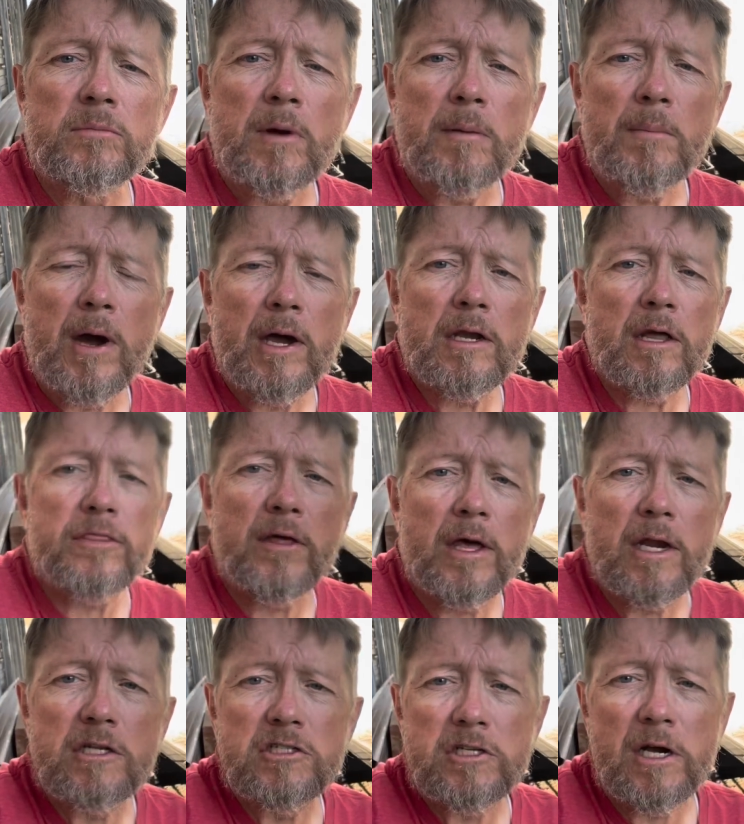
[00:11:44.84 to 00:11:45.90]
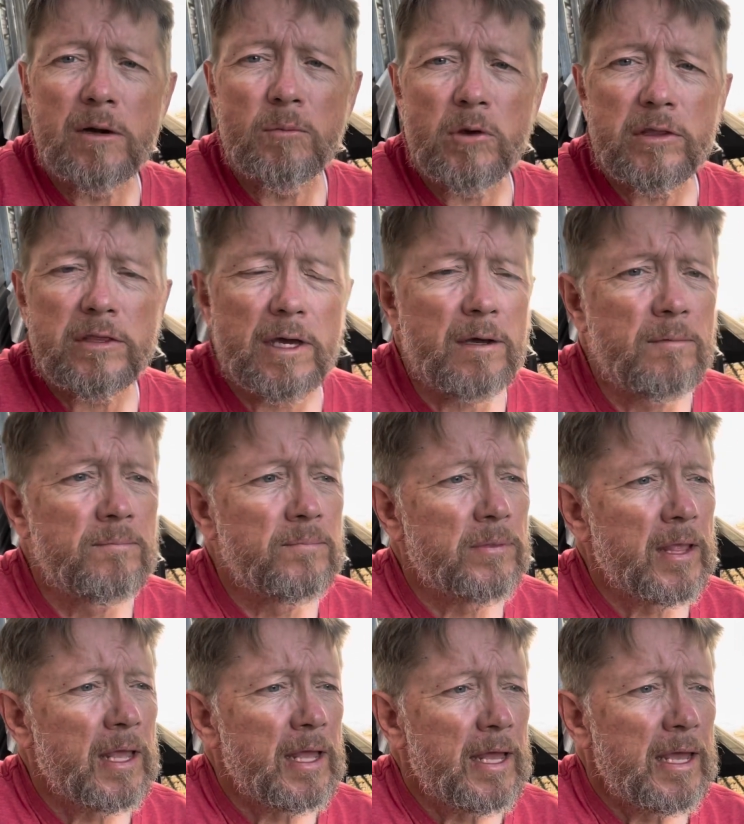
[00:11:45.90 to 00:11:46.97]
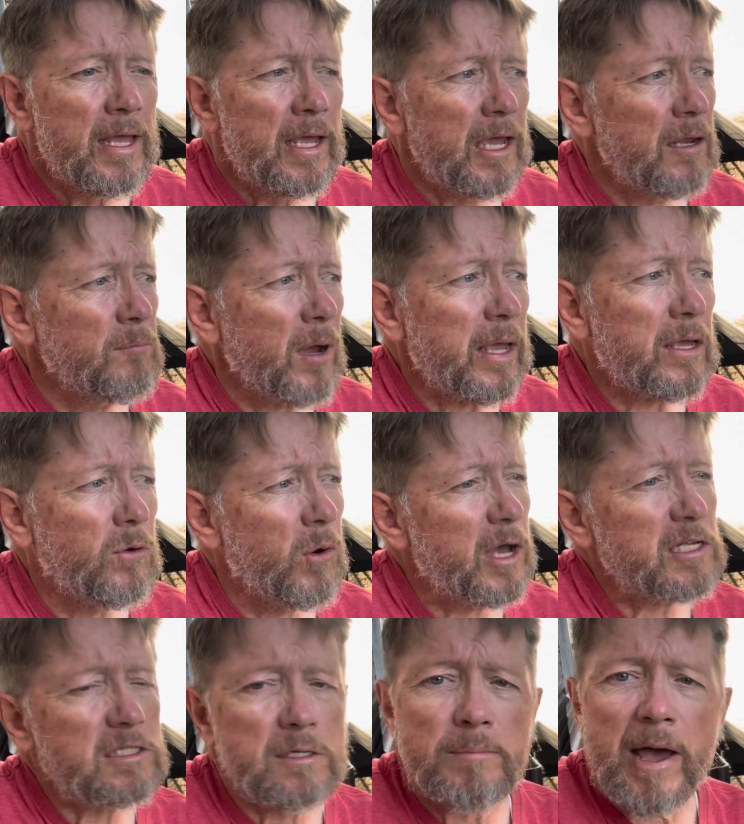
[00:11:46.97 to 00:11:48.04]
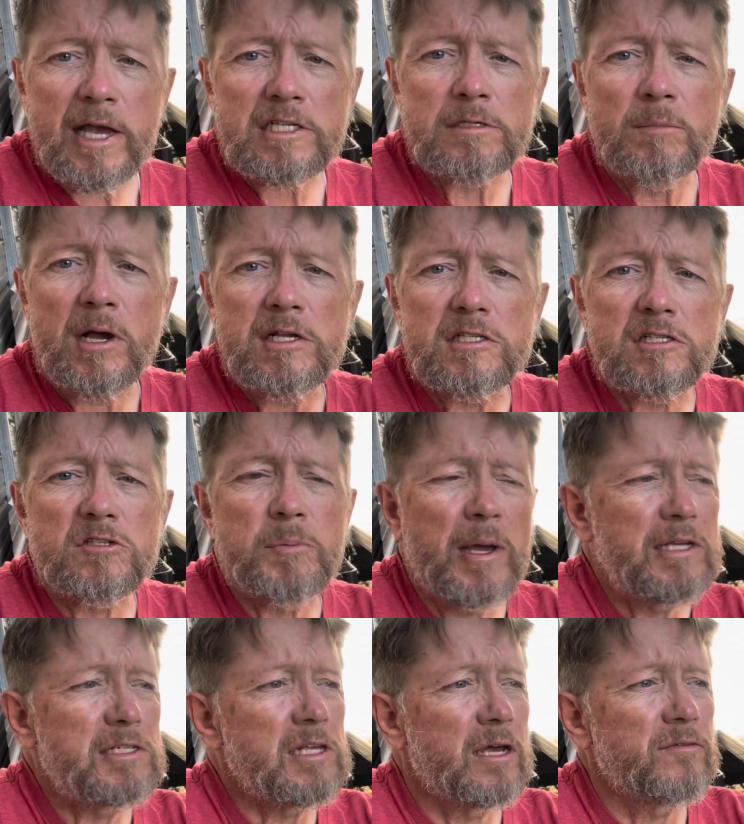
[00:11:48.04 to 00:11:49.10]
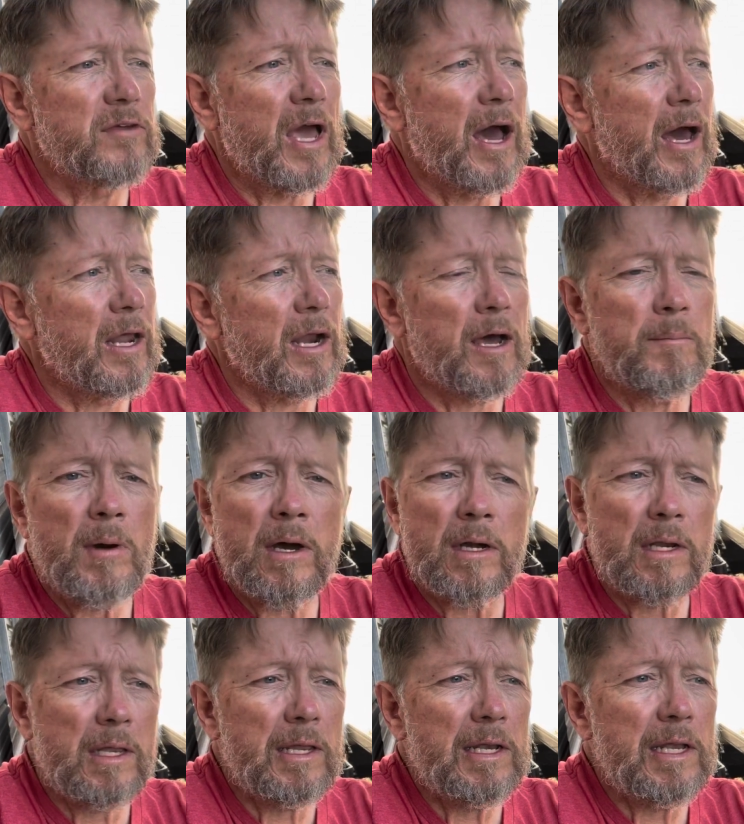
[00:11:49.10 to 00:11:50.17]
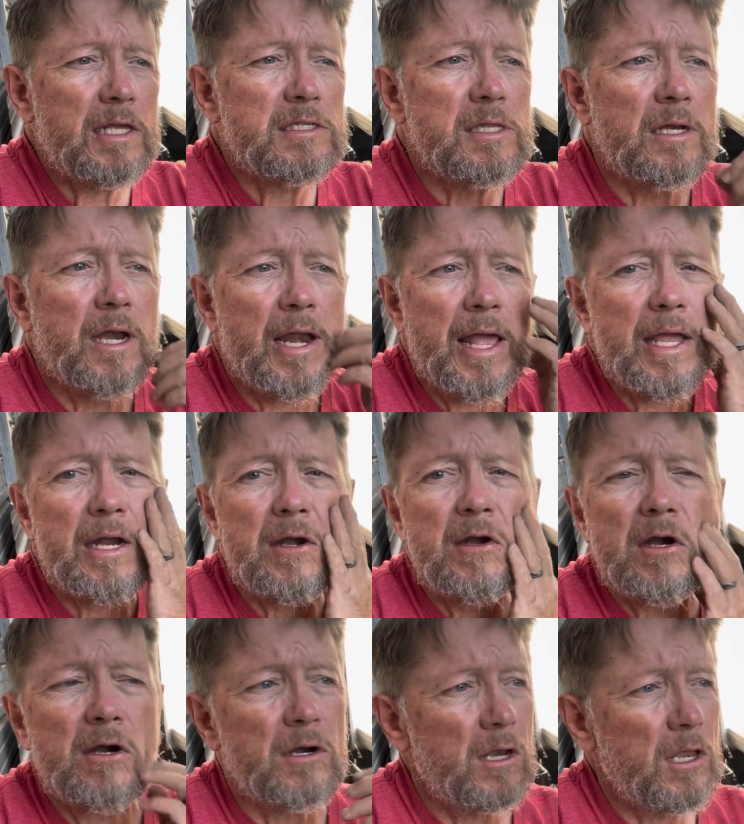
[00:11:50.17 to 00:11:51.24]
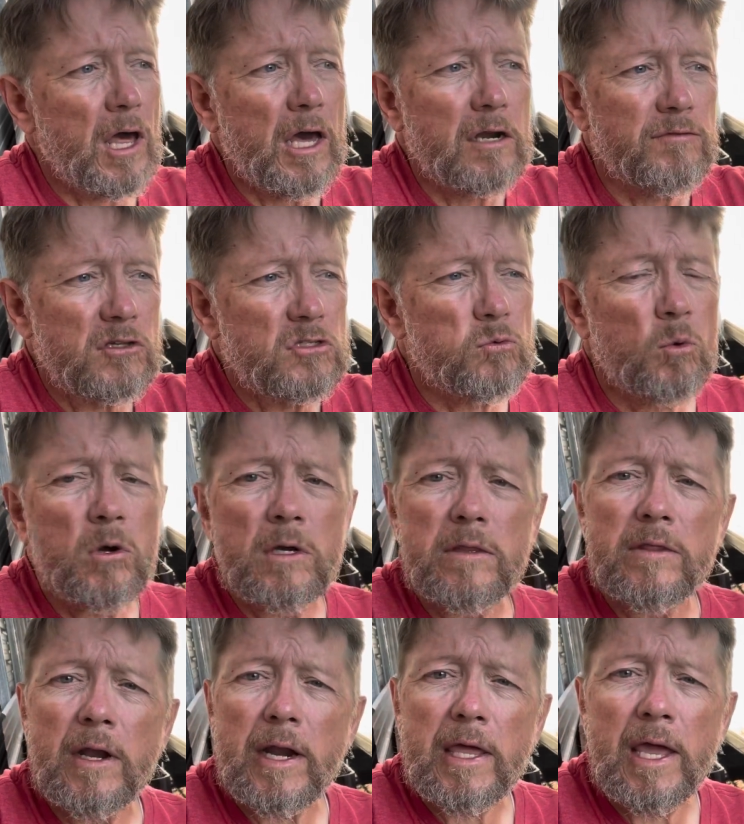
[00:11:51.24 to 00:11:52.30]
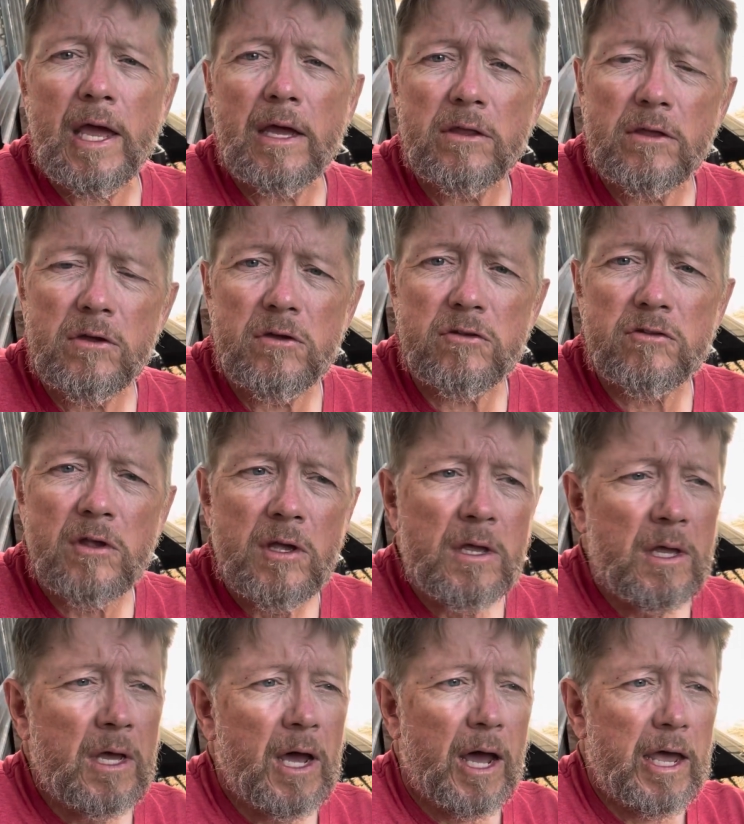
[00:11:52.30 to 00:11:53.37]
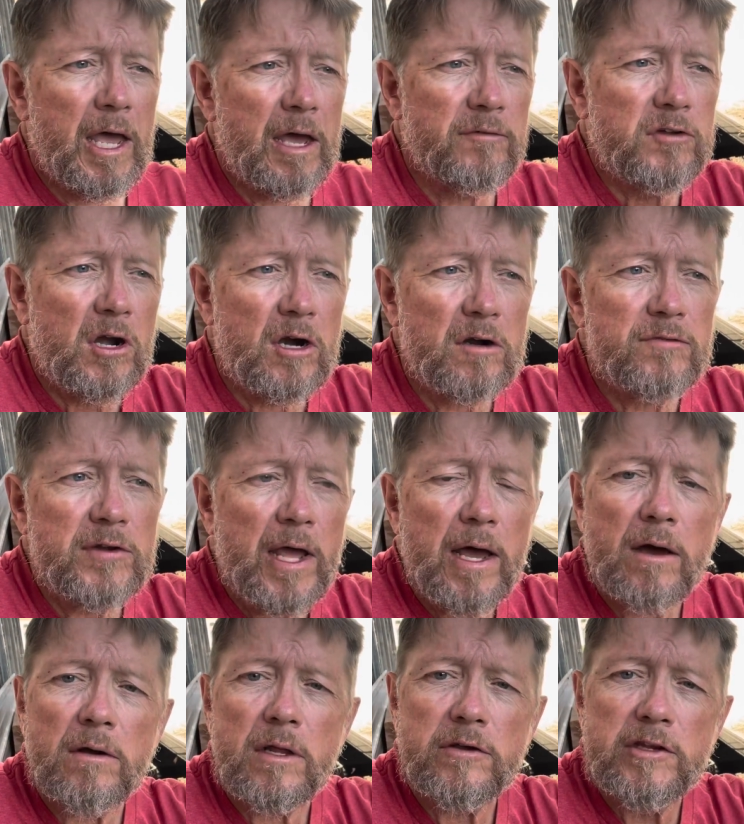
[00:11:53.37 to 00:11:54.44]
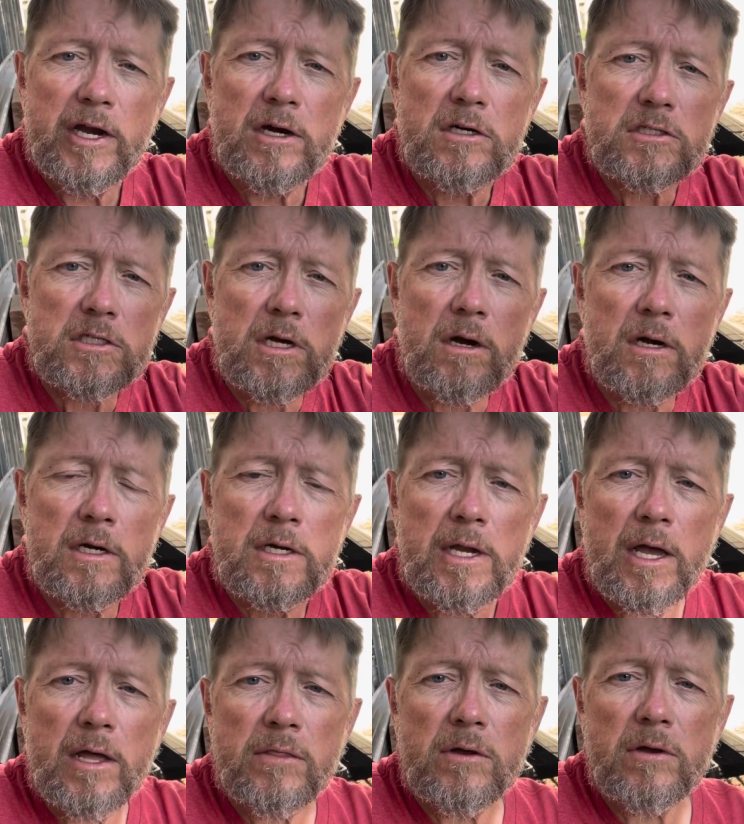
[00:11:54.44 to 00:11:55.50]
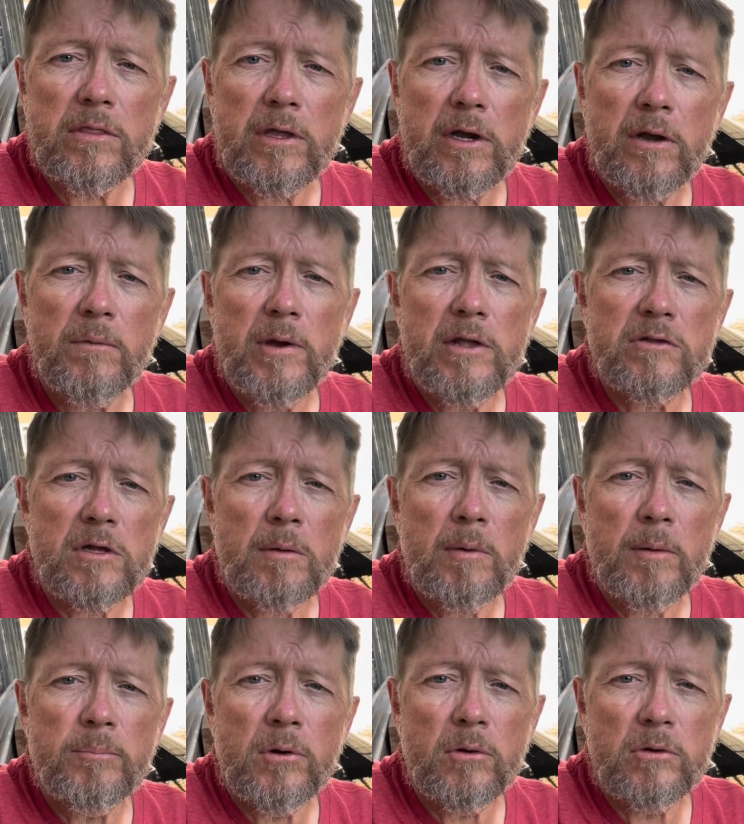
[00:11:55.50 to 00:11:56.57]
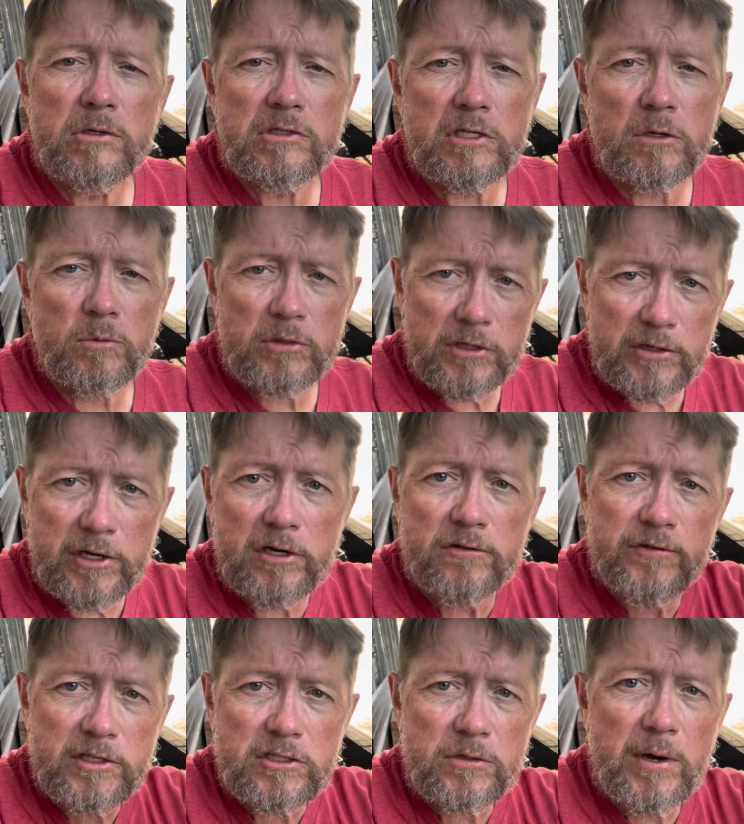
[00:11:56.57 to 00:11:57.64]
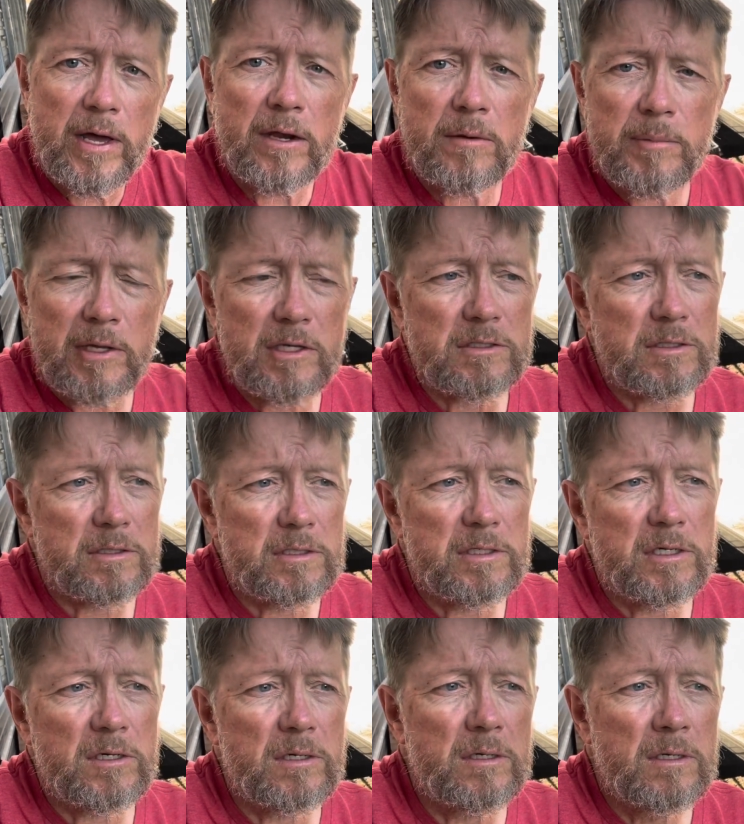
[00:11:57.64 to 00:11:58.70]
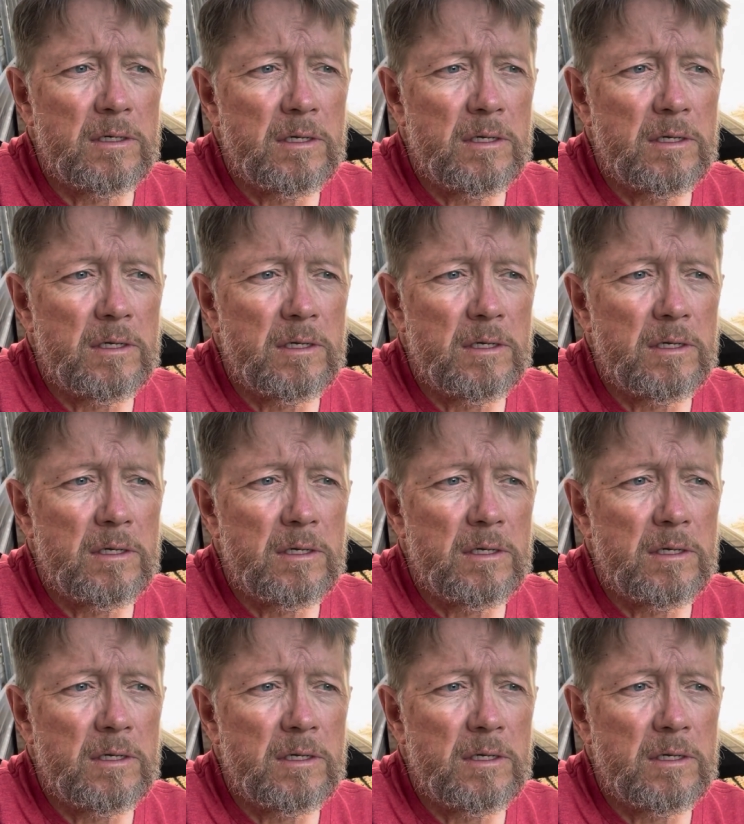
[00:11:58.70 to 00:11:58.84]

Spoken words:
my mind. I thought I'd share them with you. In my quest to maximize the space I've got, I'm on a little less than an acre here, and a lot of it's wooded that I can't use. I have carved out a terraced garden down there that I raise all my produce in with a deer fence around it because of the deer